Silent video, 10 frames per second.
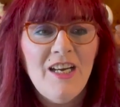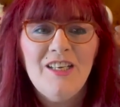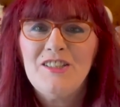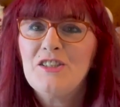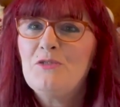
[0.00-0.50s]

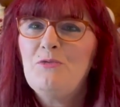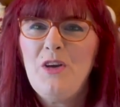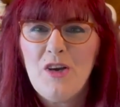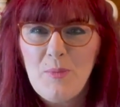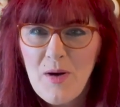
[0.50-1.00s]
She's
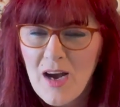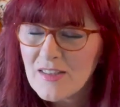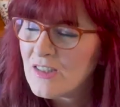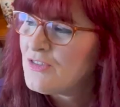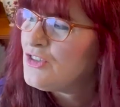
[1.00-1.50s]
very
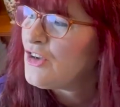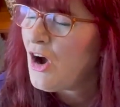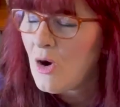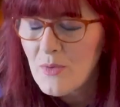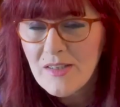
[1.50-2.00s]
positive. She's
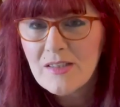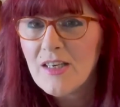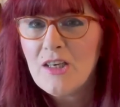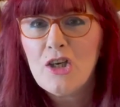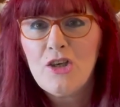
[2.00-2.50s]
always
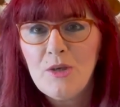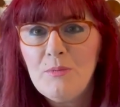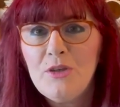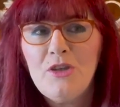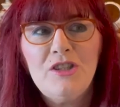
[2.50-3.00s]
in a good
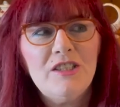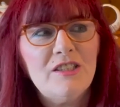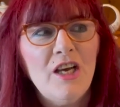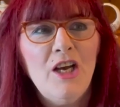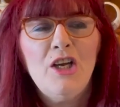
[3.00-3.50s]
mood. She
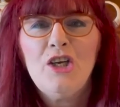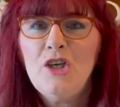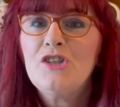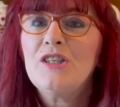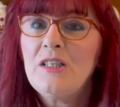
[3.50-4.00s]

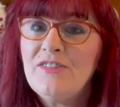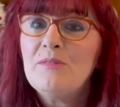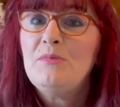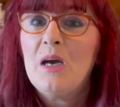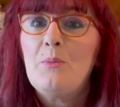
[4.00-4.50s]

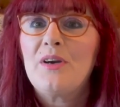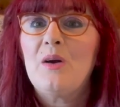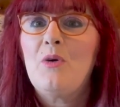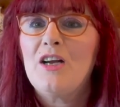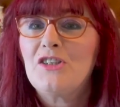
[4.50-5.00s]
lifts me up when I
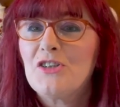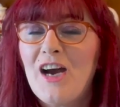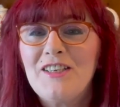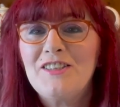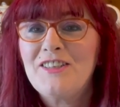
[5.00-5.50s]
watch her.
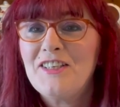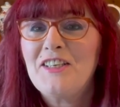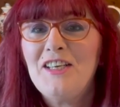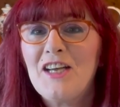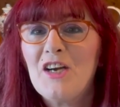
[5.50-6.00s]
I just get a
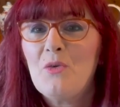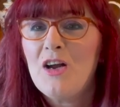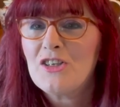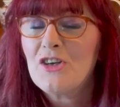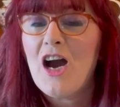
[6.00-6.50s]
kick out of
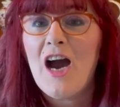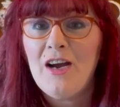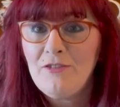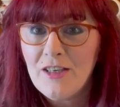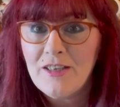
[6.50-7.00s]
watching her.
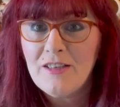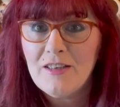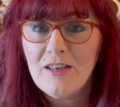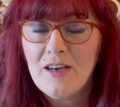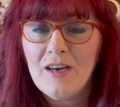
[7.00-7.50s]
I've done
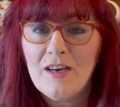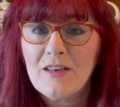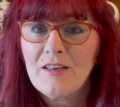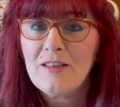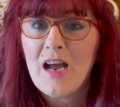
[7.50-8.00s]

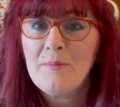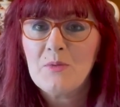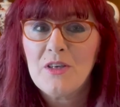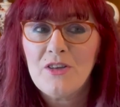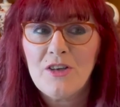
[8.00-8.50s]
collabs
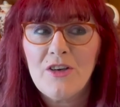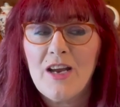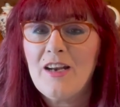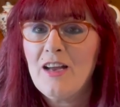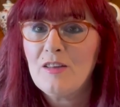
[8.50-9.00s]
with her
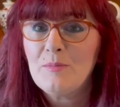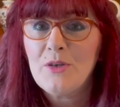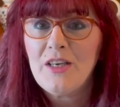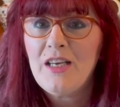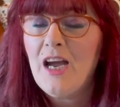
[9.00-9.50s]
and Helen
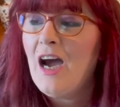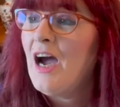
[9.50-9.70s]
Booty.